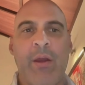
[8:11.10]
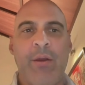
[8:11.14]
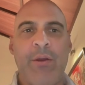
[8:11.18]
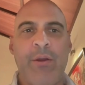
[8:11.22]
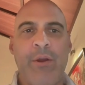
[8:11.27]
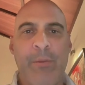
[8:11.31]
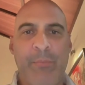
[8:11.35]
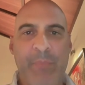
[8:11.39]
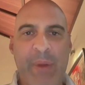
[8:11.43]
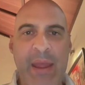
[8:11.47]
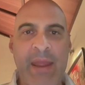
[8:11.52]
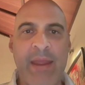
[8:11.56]

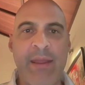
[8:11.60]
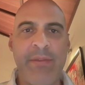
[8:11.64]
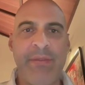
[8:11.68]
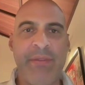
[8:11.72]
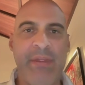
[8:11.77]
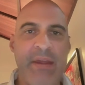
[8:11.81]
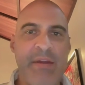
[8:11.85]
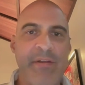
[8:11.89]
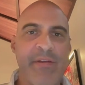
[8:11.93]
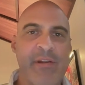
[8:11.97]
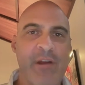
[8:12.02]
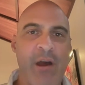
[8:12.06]
You're paying
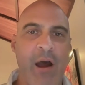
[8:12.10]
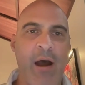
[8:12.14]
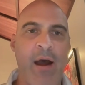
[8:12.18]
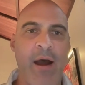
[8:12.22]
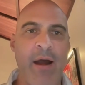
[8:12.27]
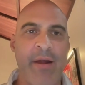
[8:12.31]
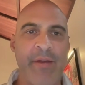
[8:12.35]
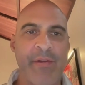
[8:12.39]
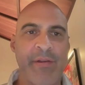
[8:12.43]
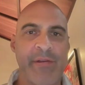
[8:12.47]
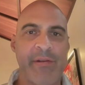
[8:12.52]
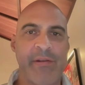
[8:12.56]
these
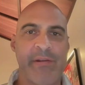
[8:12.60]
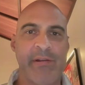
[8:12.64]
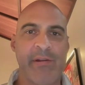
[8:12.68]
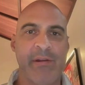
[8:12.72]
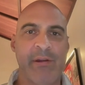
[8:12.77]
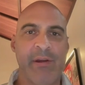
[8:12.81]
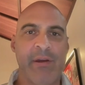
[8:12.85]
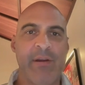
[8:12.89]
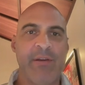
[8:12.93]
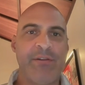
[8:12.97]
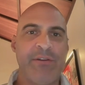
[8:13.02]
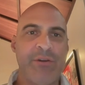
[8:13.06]
costs
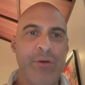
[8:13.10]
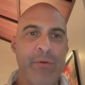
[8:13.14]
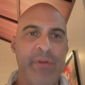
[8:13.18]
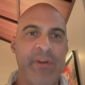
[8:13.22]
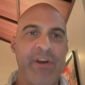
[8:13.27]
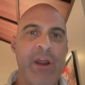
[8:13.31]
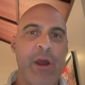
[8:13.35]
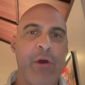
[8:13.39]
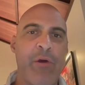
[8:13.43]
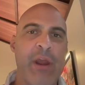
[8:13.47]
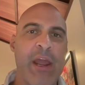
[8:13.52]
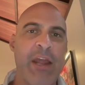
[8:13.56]
to the
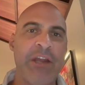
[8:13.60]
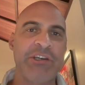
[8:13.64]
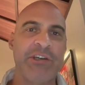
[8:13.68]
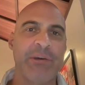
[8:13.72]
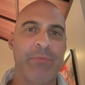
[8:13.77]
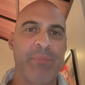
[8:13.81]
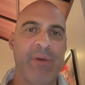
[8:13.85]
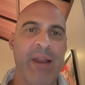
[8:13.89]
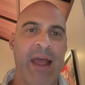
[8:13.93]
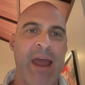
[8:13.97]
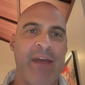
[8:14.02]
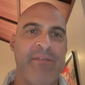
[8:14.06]
donation
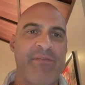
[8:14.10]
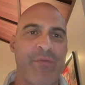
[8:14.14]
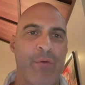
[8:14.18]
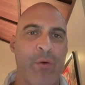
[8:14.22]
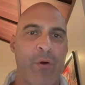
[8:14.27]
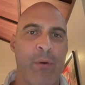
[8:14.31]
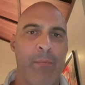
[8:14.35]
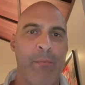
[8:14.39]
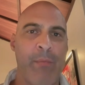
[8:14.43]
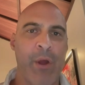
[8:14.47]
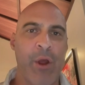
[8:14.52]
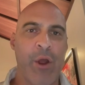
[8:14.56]

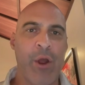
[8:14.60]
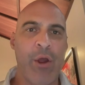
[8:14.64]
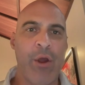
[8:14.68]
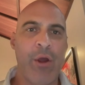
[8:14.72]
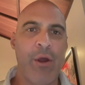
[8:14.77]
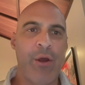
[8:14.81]
platform.